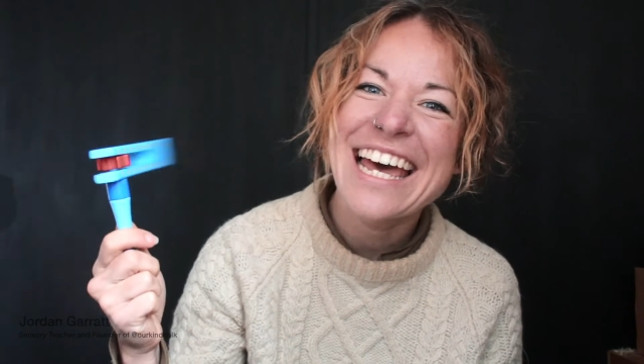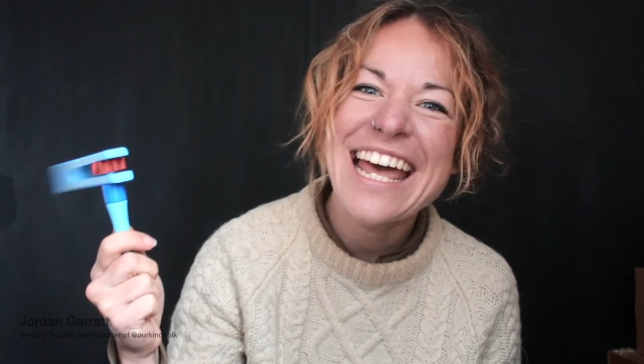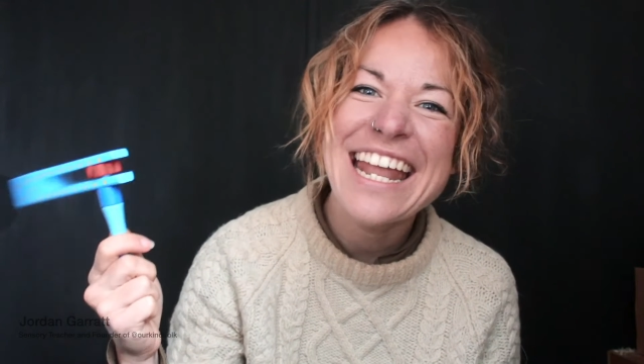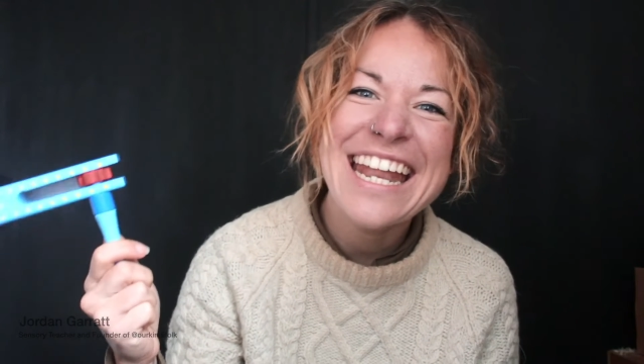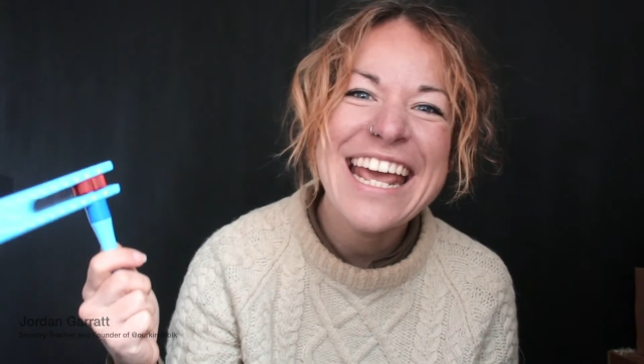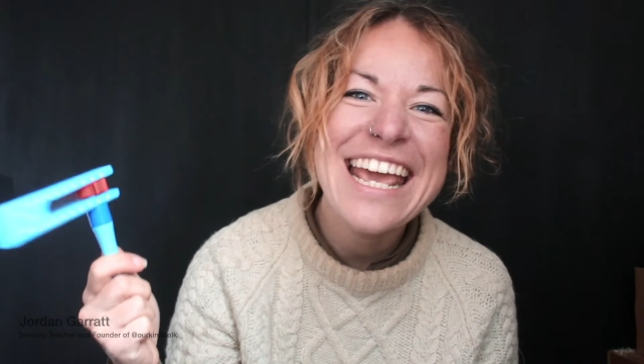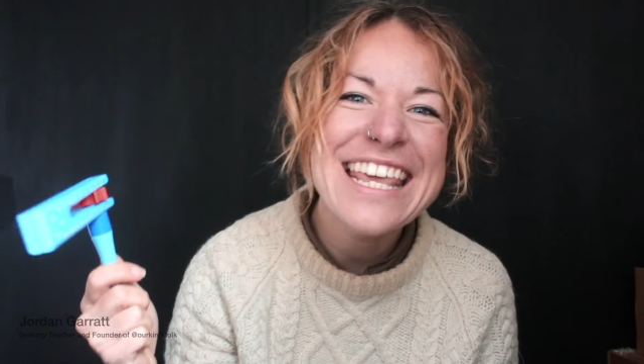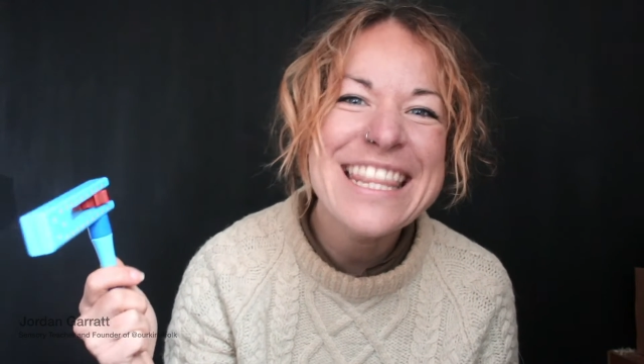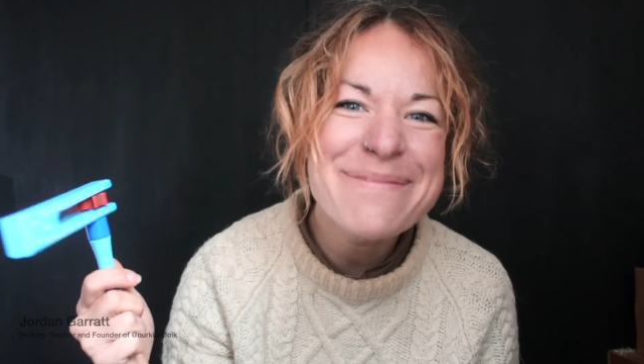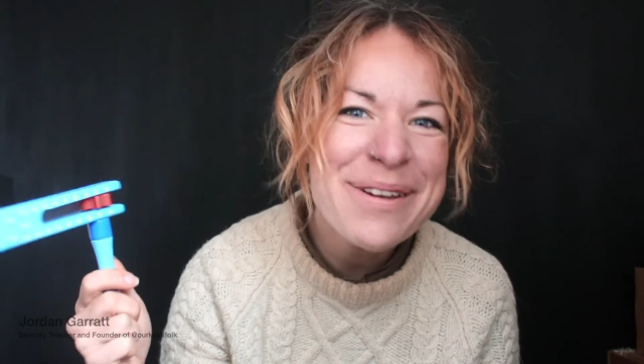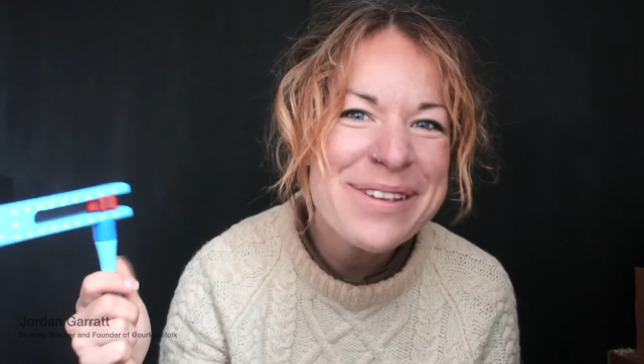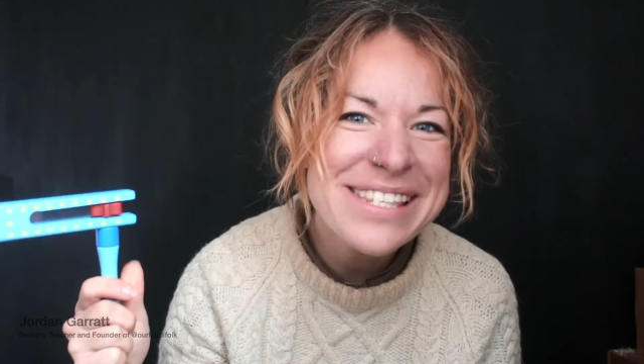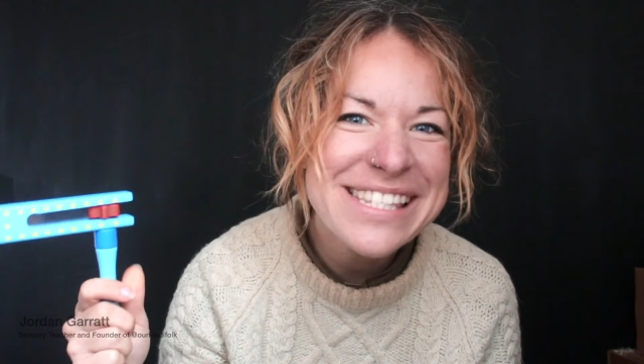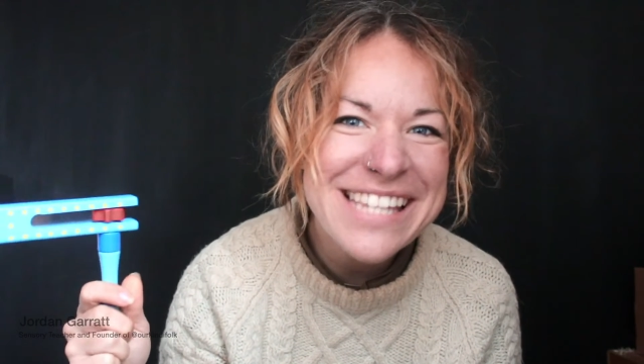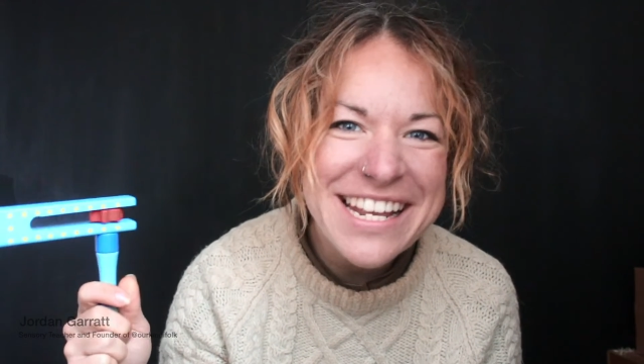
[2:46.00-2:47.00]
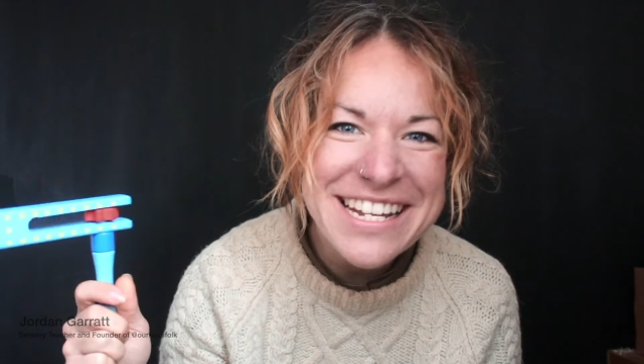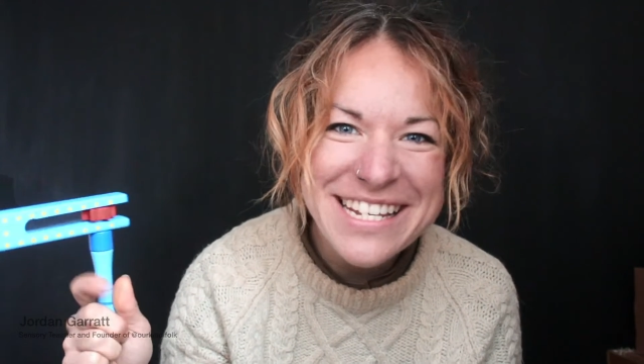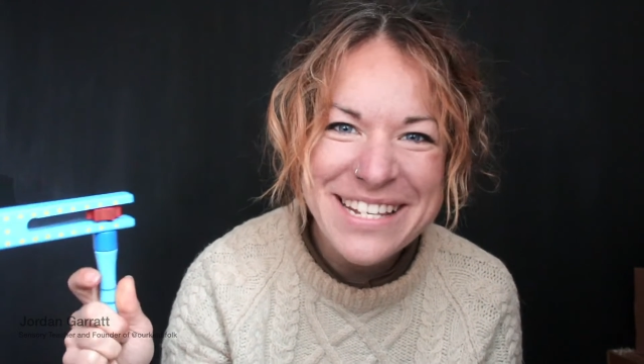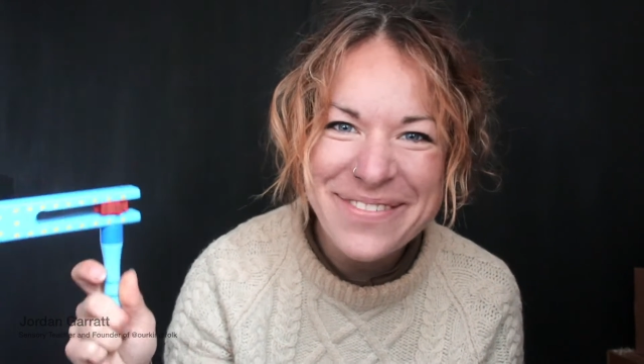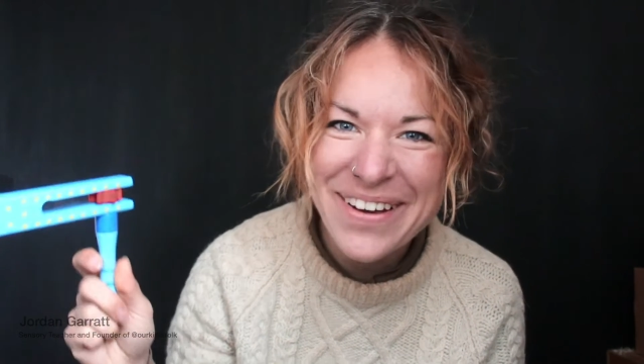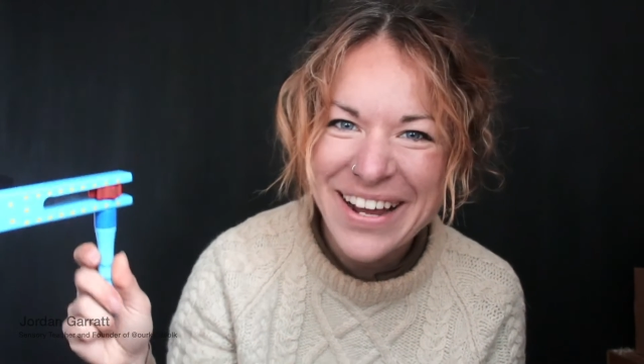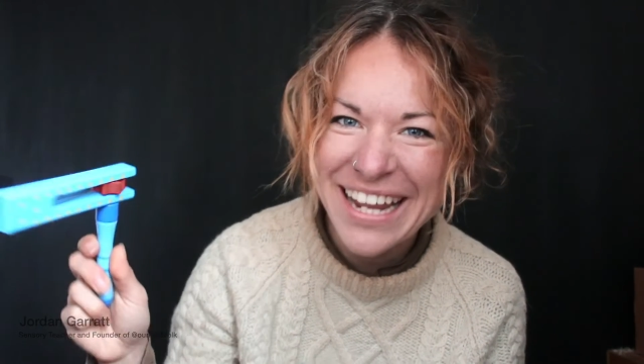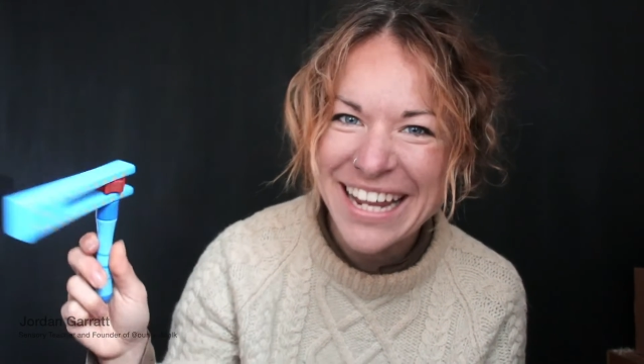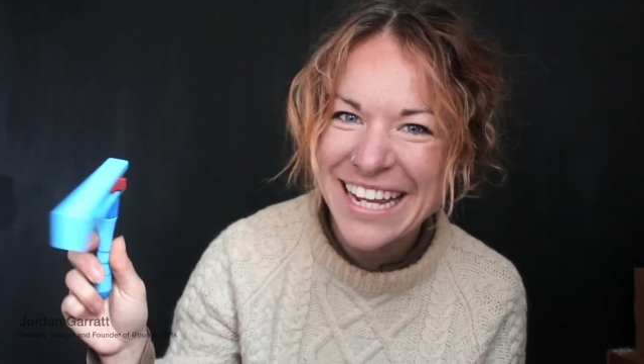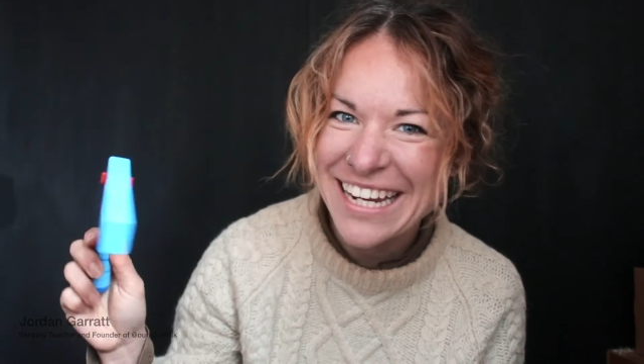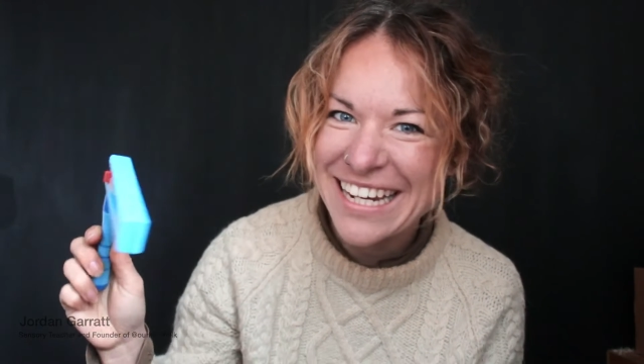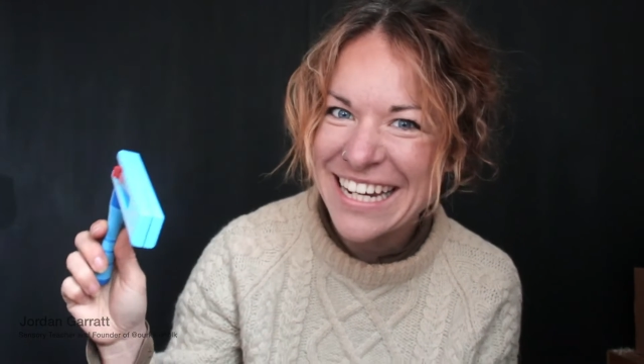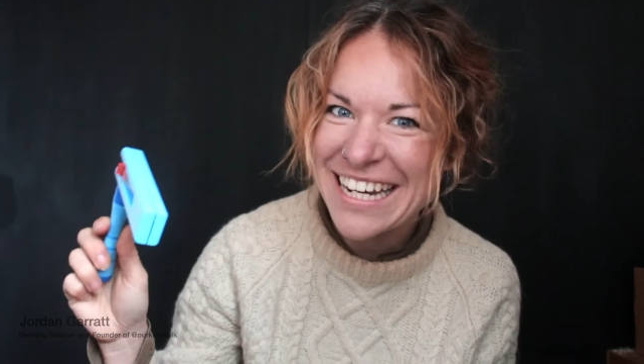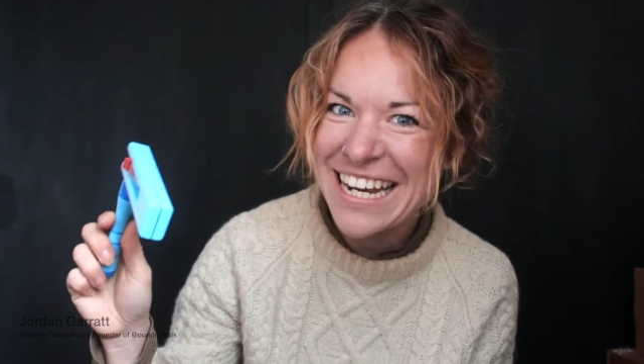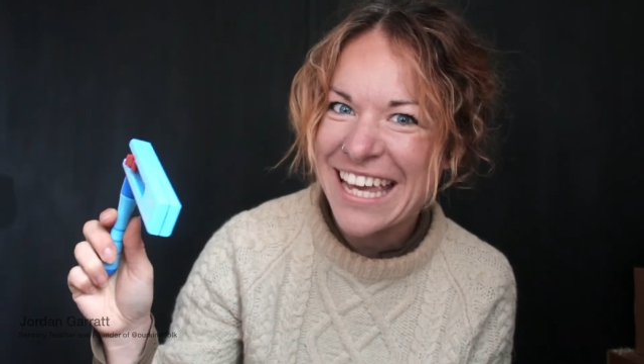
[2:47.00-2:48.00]
and hear the most satisfying
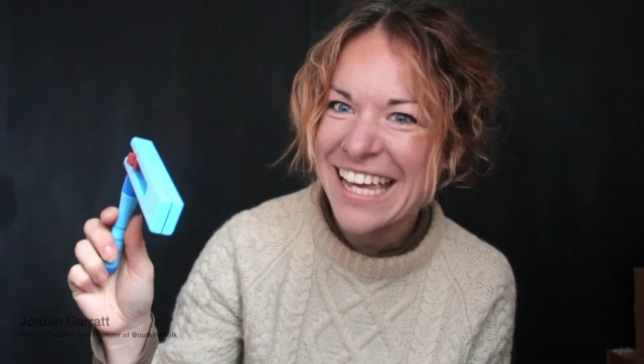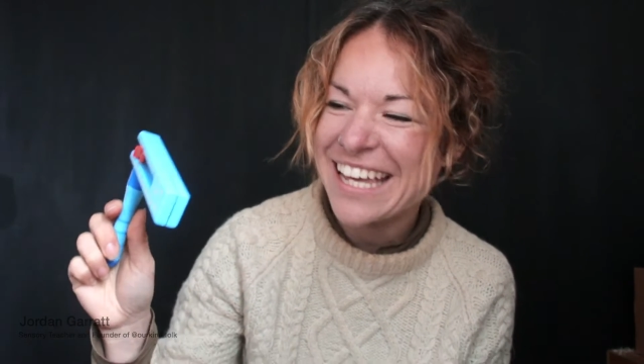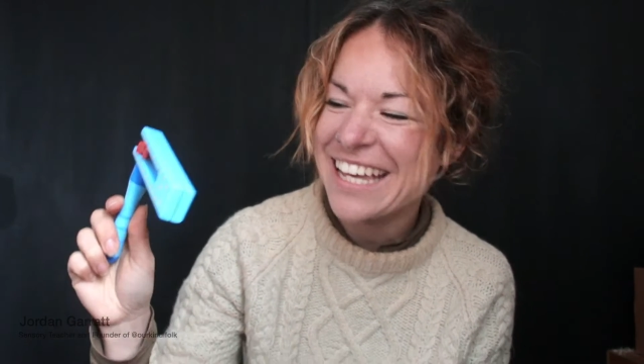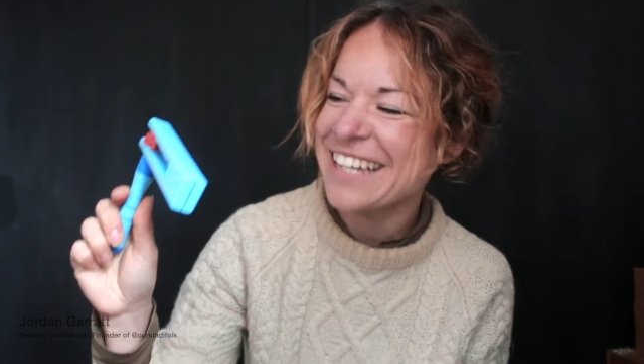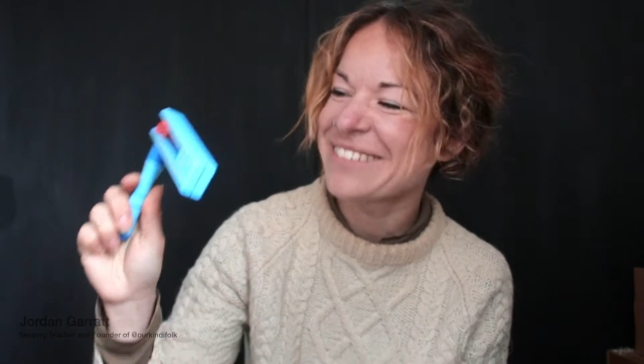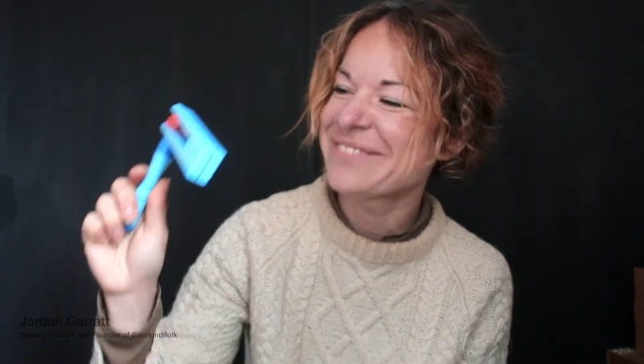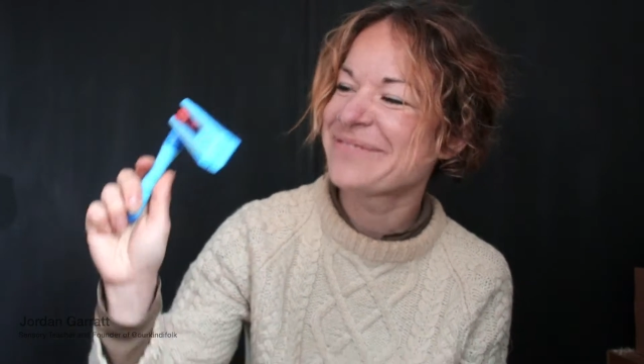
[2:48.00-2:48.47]
click.